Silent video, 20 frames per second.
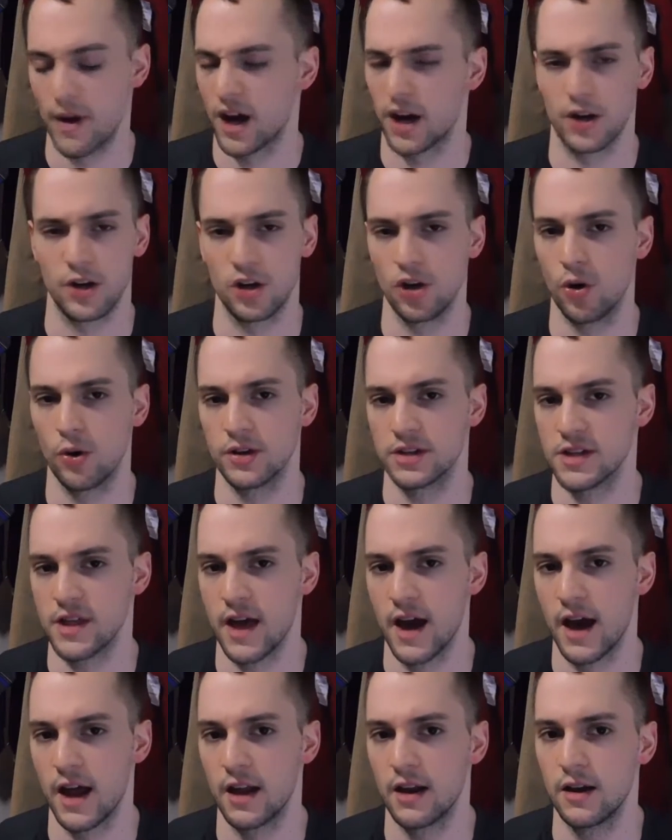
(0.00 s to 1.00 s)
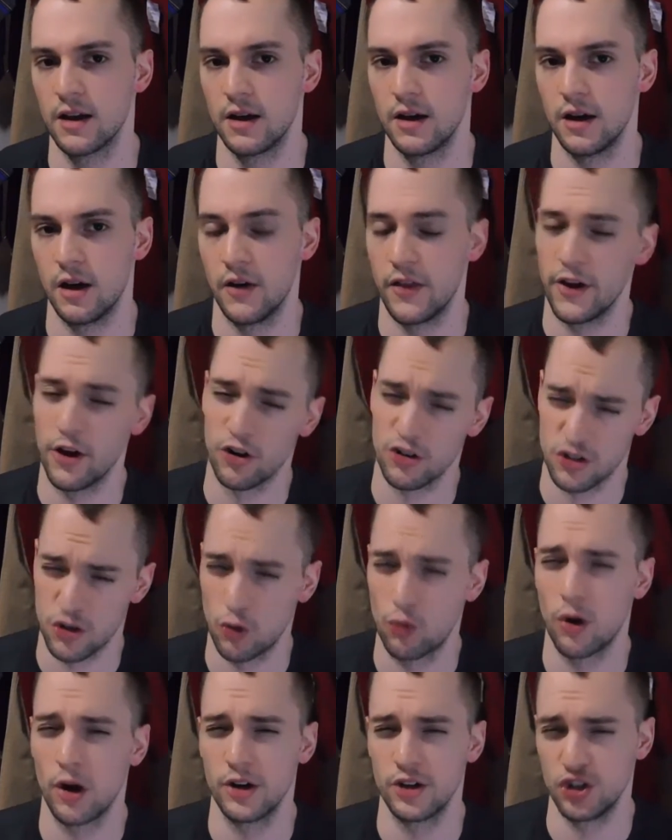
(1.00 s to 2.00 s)
I'm not going to go into that. And they also
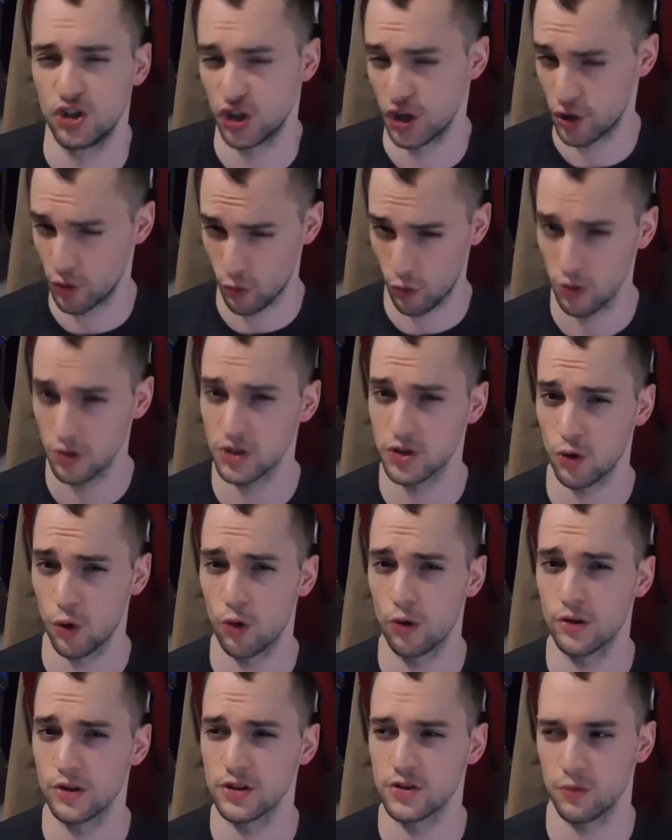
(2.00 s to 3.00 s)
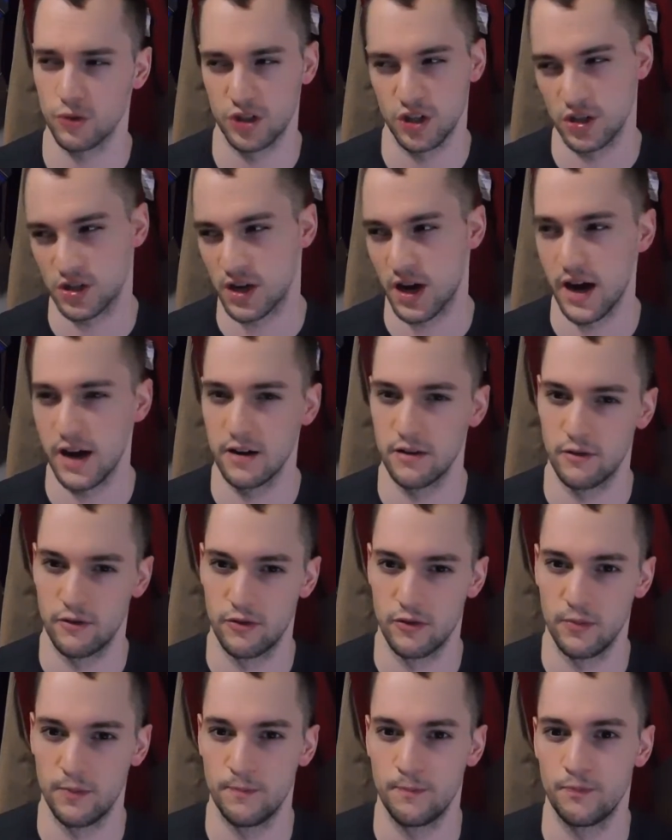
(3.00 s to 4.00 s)
run general stores, which is kind
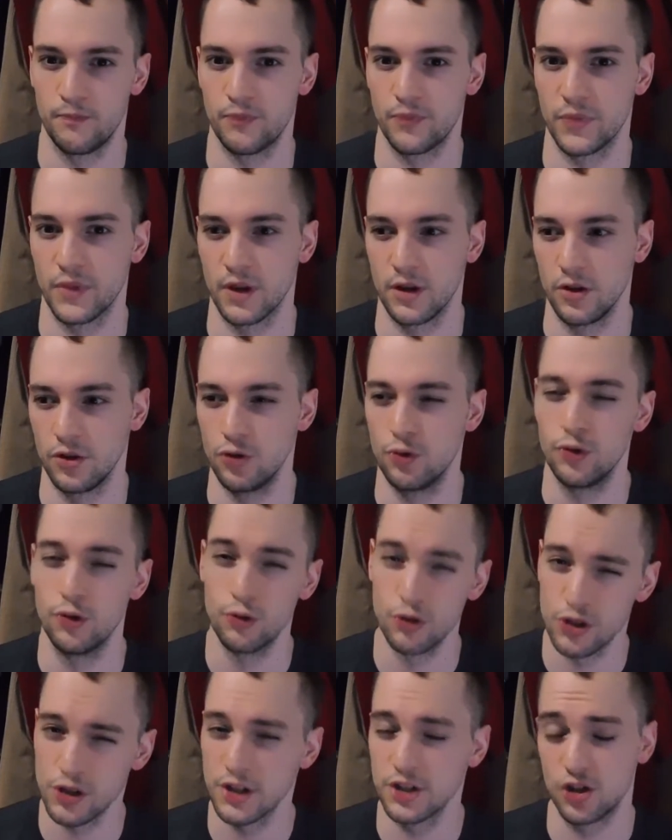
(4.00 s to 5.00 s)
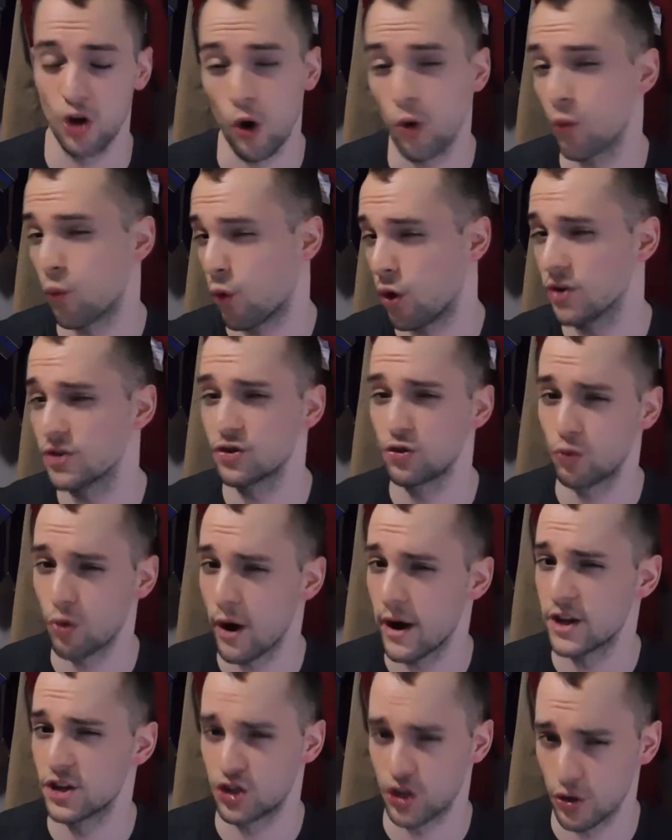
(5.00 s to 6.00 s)
of, you usually don't want to
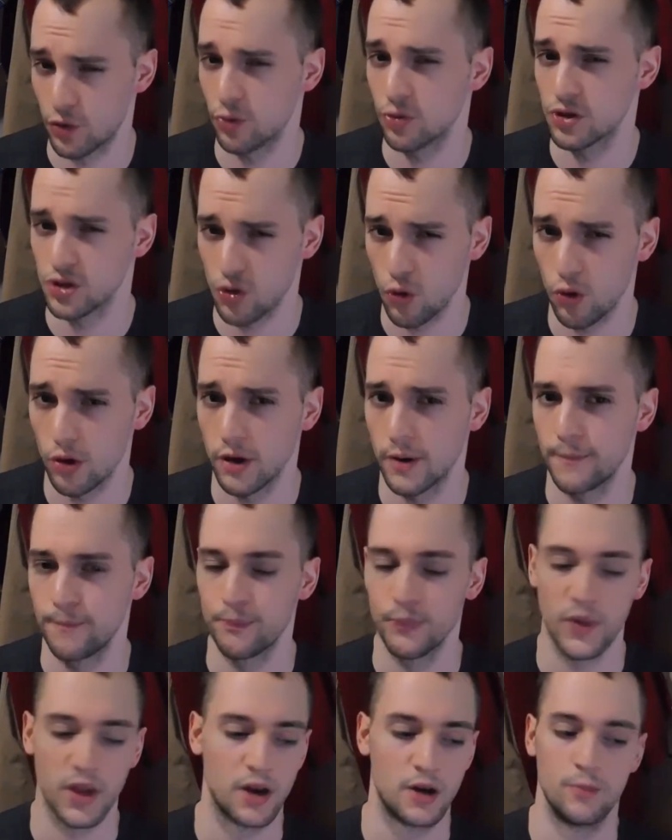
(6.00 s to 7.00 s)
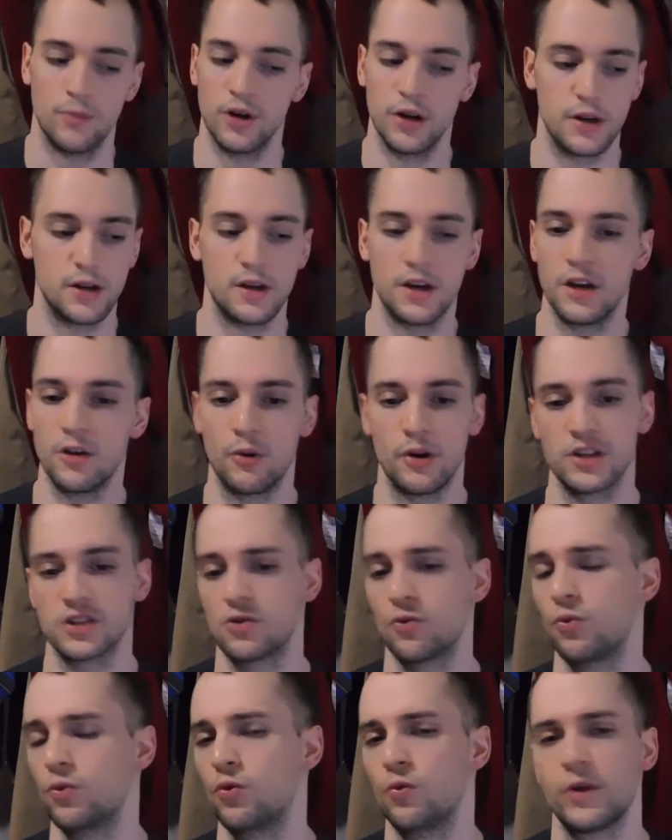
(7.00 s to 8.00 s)
run a general store. But
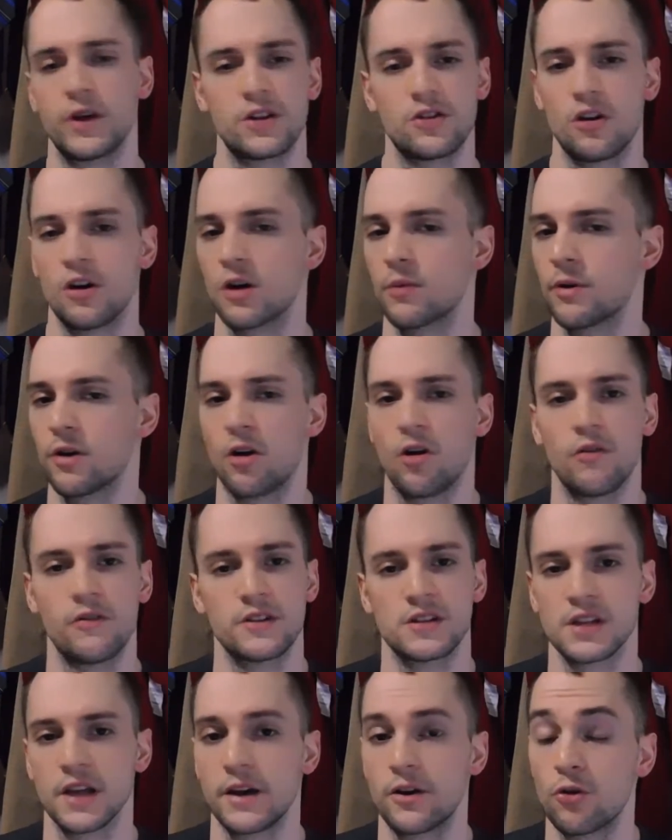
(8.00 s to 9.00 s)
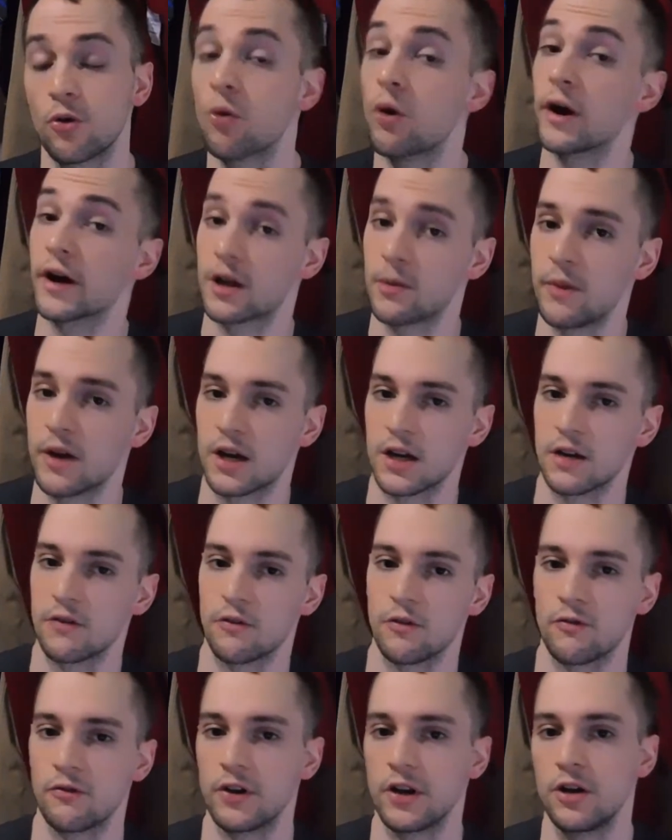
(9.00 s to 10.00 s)
anyways, we can talk about all this later, or I can make a
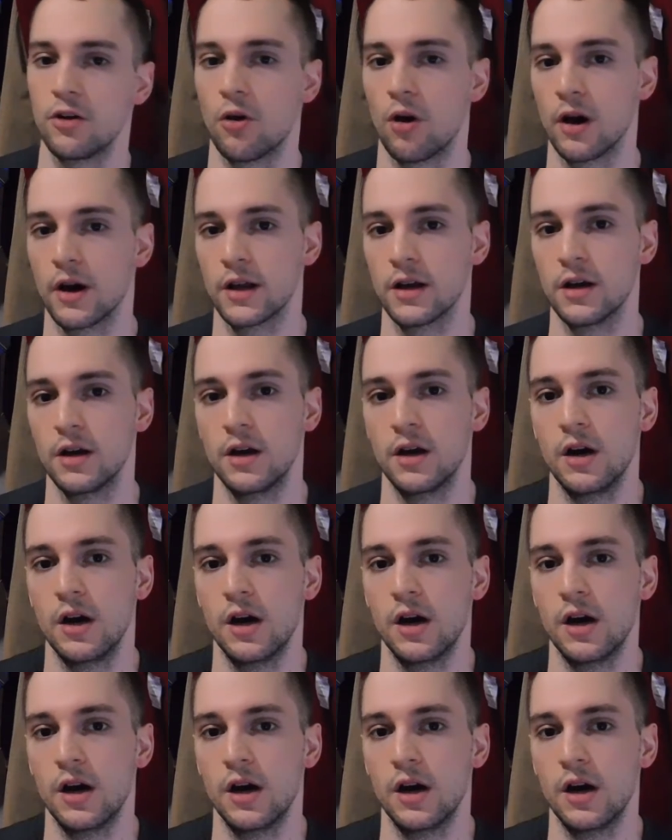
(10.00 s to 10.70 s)
different video on it.